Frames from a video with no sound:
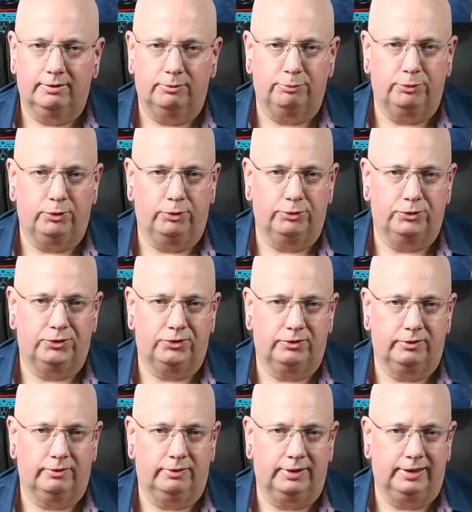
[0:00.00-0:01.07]
approach
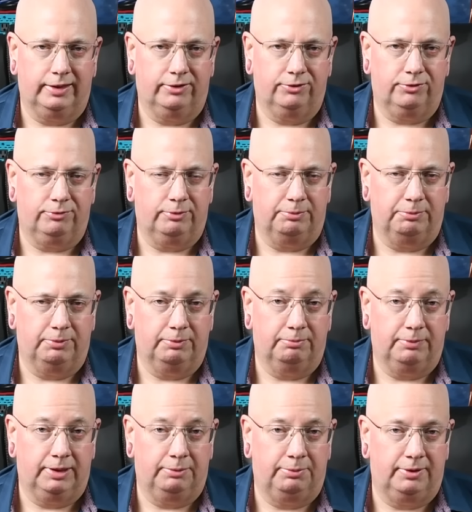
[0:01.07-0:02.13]
things from
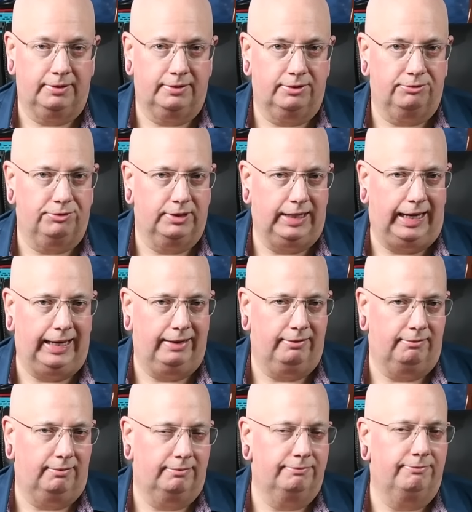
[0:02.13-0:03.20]
maybe a different
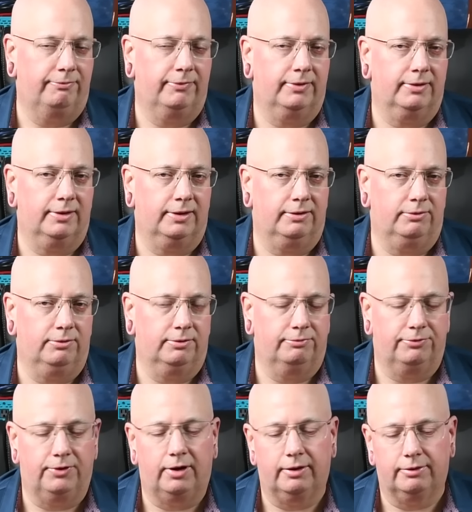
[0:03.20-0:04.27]
angle than you had
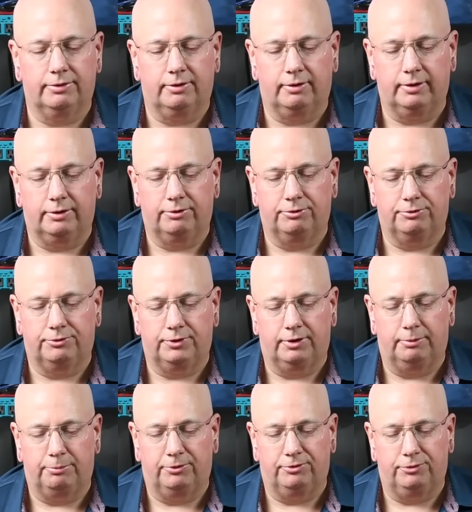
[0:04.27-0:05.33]
thought of
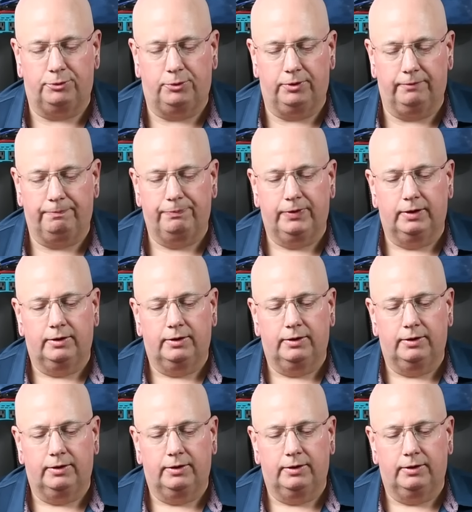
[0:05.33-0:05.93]
uh, before.